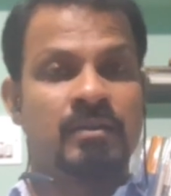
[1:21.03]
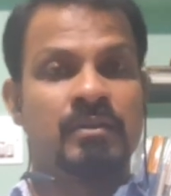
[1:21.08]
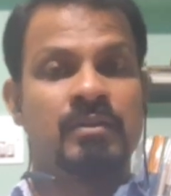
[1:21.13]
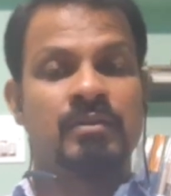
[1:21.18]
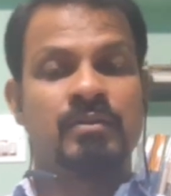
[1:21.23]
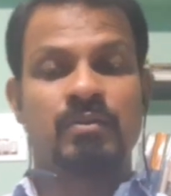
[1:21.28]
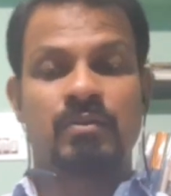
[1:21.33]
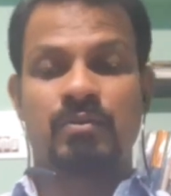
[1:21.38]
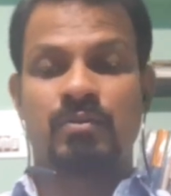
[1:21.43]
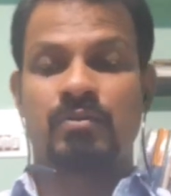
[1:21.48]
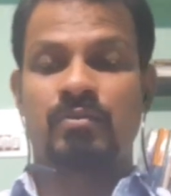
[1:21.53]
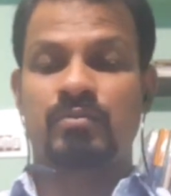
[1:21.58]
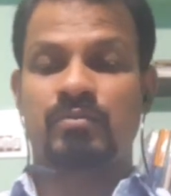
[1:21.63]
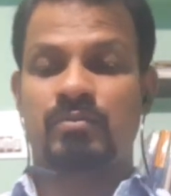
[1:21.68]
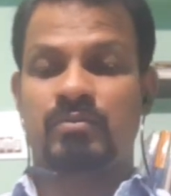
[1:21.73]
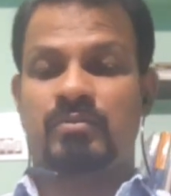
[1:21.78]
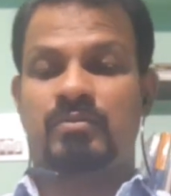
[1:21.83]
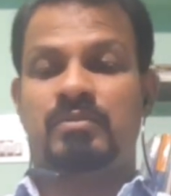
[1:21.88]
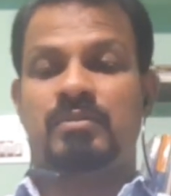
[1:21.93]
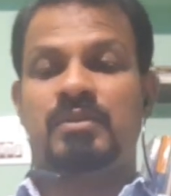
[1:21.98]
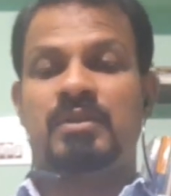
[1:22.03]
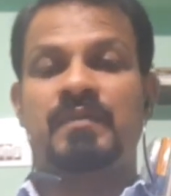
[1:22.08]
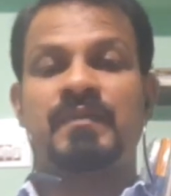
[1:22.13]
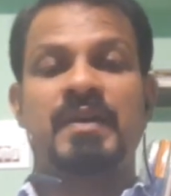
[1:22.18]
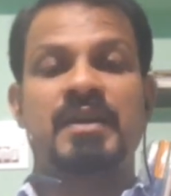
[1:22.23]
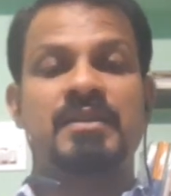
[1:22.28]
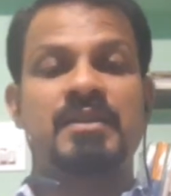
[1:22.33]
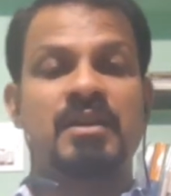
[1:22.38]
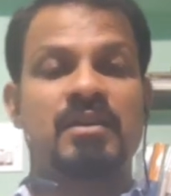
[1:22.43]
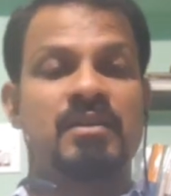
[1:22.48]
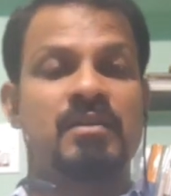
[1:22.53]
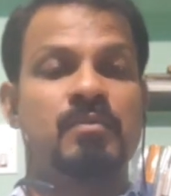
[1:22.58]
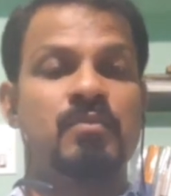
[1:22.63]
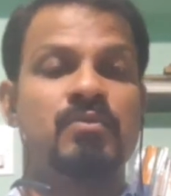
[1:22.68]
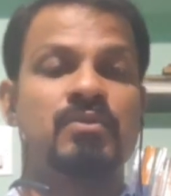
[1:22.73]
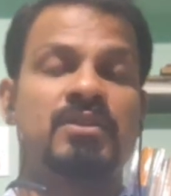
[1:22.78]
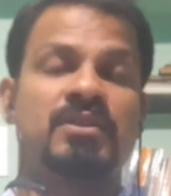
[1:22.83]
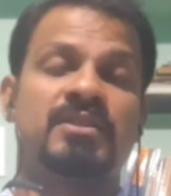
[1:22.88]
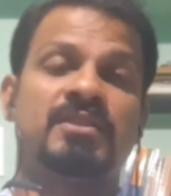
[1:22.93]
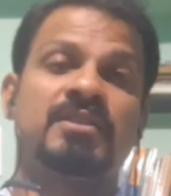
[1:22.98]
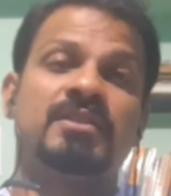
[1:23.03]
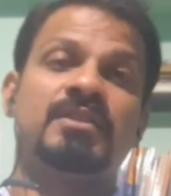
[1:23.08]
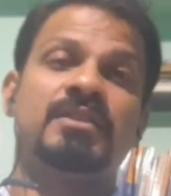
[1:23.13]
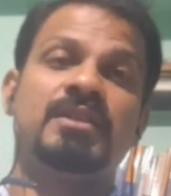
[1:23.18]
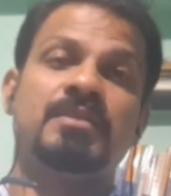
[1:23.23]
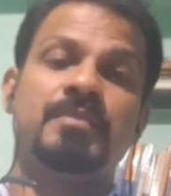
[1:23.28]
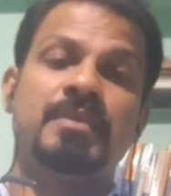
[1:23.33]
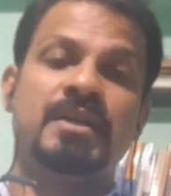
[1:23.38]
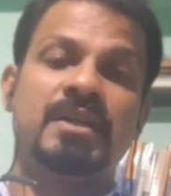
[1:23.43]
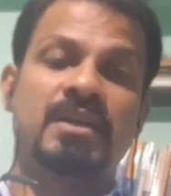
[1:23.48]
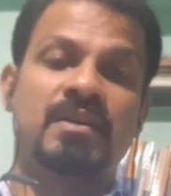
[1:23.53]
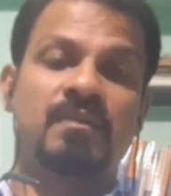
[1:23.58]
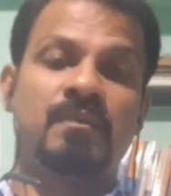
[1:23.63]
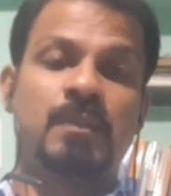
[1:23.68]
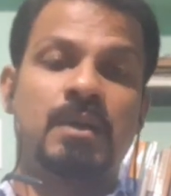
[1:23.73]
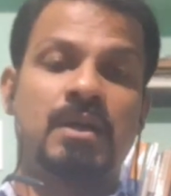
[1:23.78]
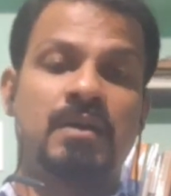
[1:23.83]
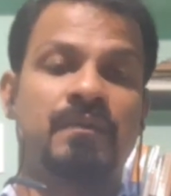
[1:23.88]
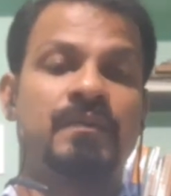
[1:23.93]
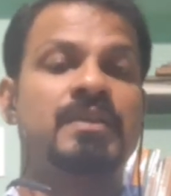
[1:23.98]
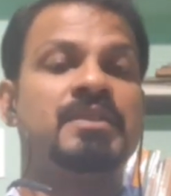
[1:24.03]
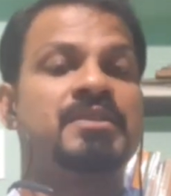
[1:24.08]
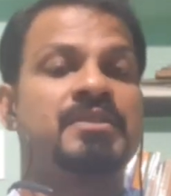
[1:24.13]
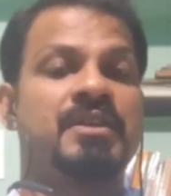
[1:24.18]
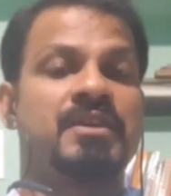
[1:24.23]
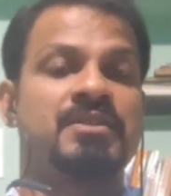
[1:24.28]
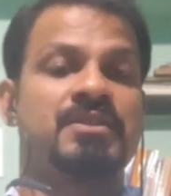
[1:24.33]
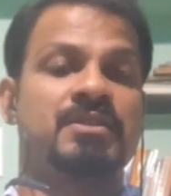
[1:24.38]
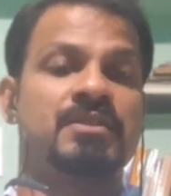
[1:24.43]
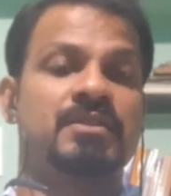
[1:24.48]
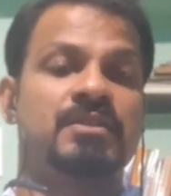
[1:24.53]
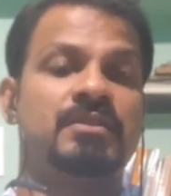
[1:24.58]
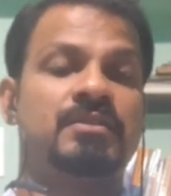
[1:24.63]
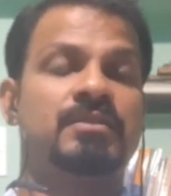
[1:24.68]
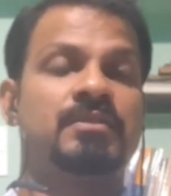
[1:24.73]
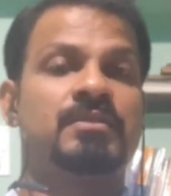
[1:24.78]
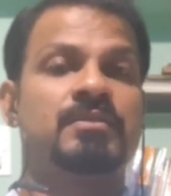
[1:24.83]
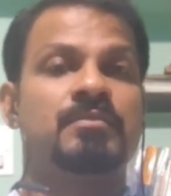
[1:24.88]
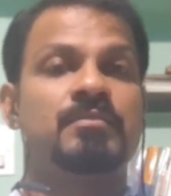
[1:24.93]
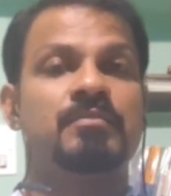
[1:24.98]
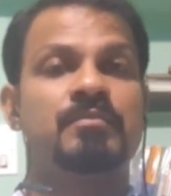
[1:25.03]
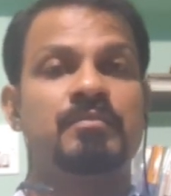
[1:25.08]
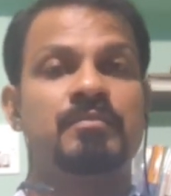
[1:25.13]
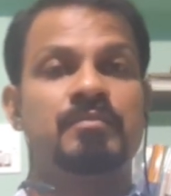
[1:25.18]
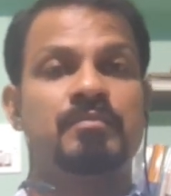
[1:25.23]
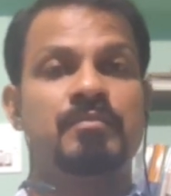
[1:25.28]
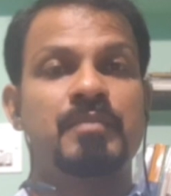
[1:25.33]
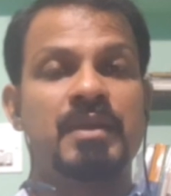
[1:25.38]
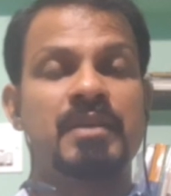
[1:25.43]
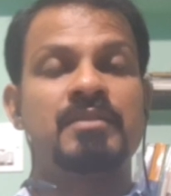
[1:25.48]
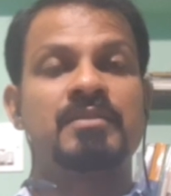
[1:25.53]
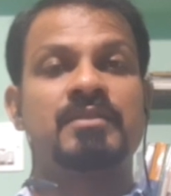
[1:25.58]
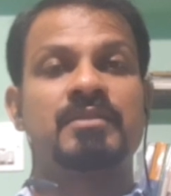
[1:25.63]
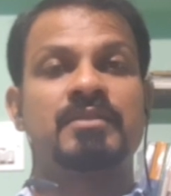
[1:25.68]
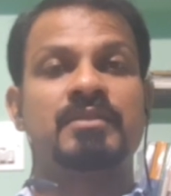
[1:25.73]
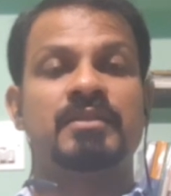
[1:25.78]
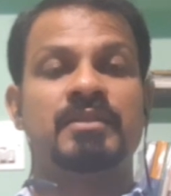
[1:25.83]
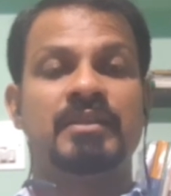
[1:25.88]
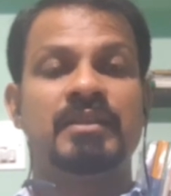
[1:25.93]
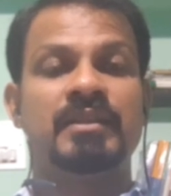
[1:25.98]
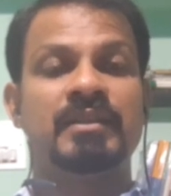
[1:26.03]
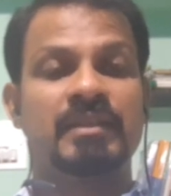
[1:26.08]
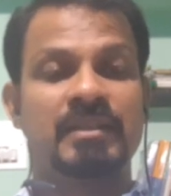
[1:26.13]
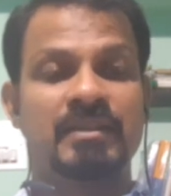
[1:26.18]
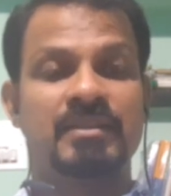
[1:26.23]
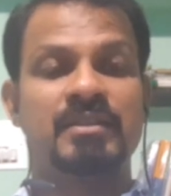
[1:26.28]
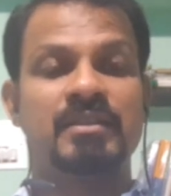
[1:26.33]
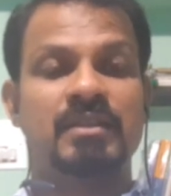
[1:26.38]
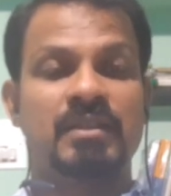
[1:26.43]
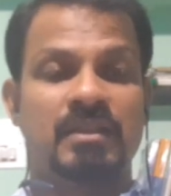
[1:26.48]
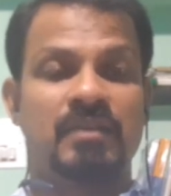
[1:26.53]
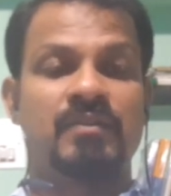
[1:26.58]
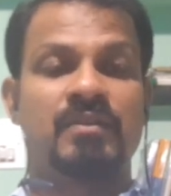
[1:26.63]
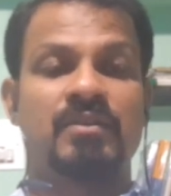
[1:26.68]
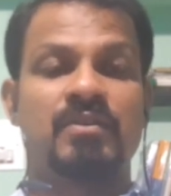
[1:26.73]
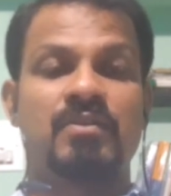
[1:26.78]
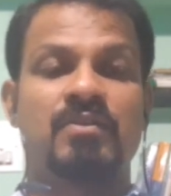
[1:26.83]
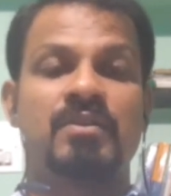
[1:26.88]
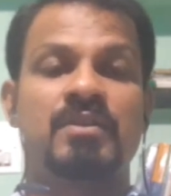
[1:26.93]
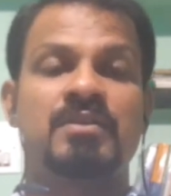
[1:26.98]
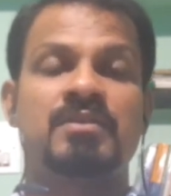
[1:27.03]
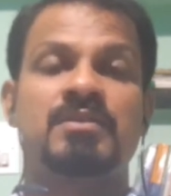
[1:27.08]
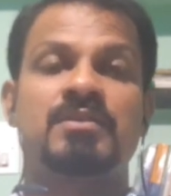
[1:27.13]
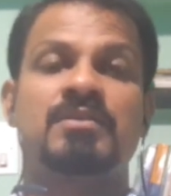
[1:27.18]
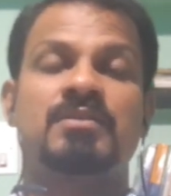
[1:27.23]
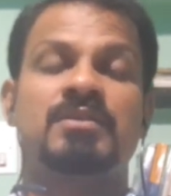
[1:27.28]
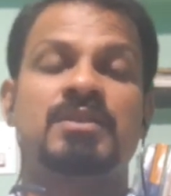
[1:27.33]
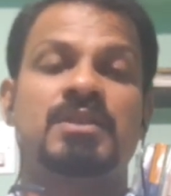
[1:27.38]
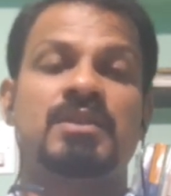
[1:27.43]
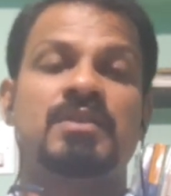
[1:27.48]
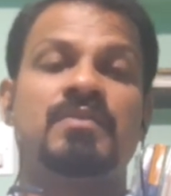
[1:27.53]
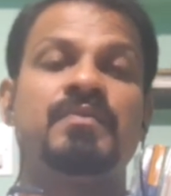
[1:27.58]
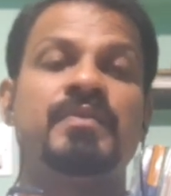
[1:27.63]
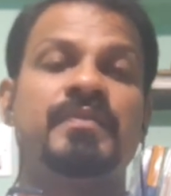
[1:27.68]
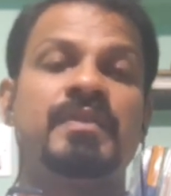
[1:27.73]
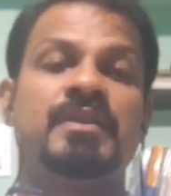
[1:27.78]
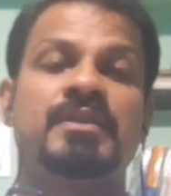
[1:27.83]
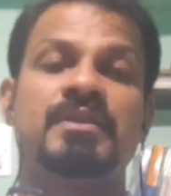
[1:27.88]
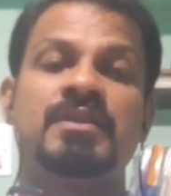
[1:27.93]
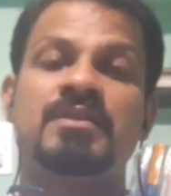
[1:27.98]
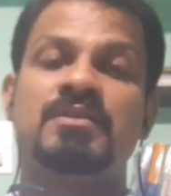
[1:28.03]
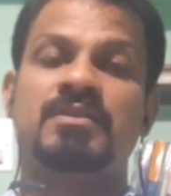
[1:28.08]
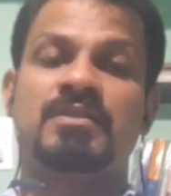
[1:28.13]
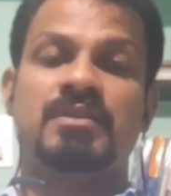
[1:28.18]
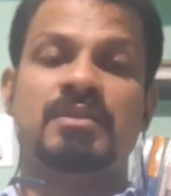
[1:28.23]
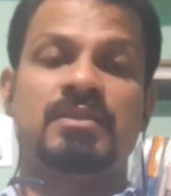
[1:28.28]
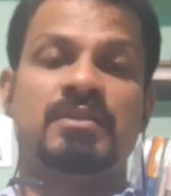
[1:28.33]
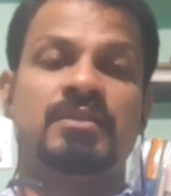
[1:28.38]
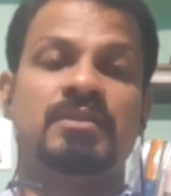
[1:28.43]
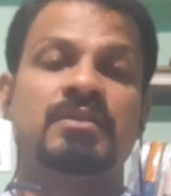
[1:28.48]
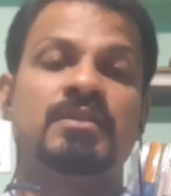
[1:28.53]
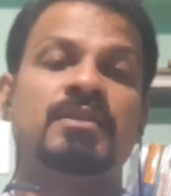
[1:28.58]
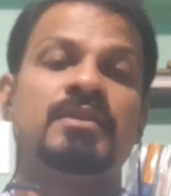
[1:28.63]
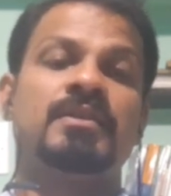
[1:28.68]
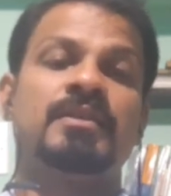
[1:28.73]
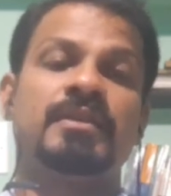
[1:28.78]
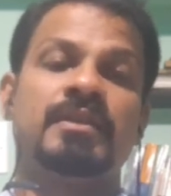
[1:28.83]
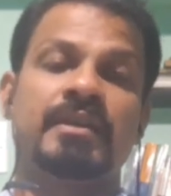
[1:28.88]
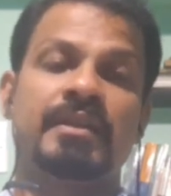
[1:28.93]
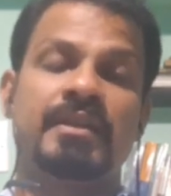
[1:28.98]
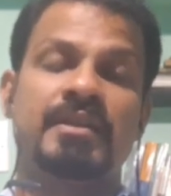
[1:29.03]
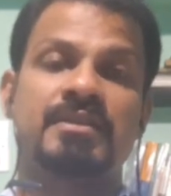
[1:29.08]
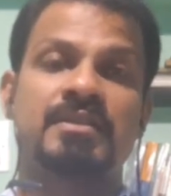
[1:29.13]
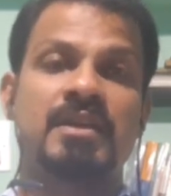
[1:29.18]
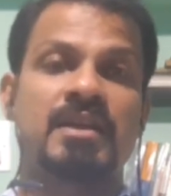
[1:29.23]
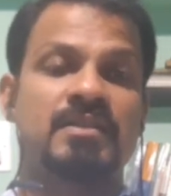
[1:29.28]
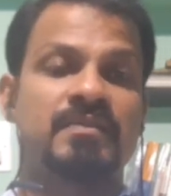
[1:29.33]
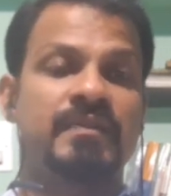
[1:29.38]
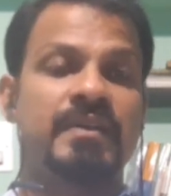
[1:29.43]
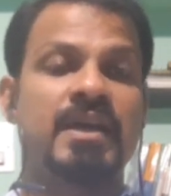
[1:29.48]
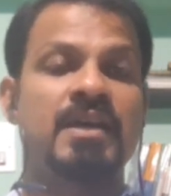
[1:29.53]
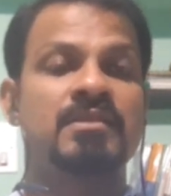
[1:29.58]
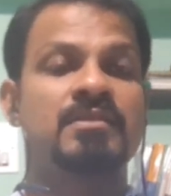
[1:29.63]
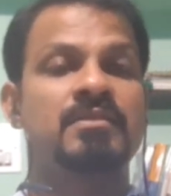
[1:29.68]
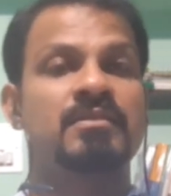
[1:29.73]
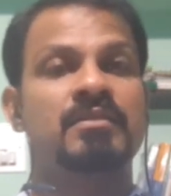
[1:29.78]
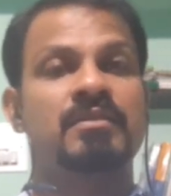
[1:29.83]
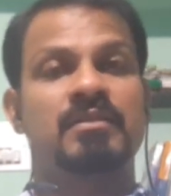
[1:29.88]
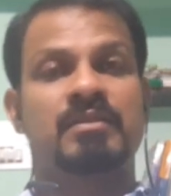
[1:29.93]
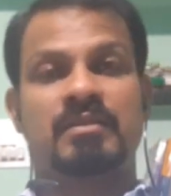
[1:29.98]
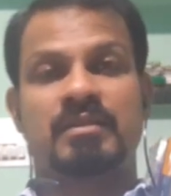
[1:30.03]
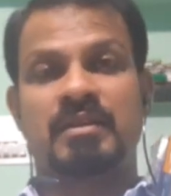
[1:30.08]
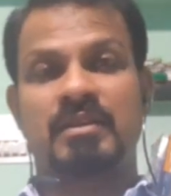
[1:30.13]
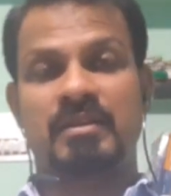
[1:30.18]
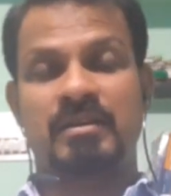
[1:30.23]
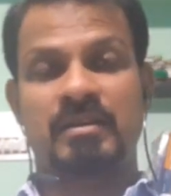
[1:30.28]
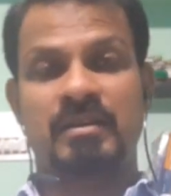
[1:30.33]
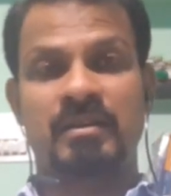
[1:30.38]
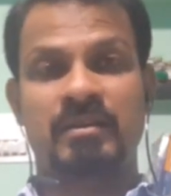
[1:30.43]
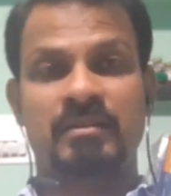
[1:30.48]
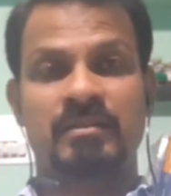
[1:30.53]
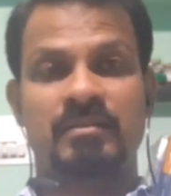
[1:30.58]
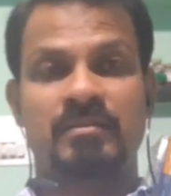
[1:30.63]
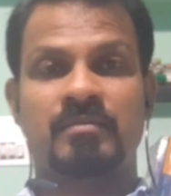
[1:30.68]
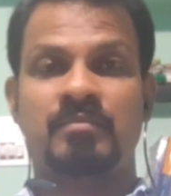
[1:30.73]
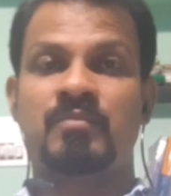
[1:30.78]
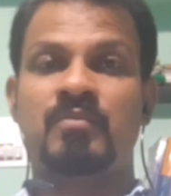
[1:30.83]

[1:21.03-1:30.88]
So if I talk about the medium of instruction, means teaching in our college, we will teach in English as well as in Kannada.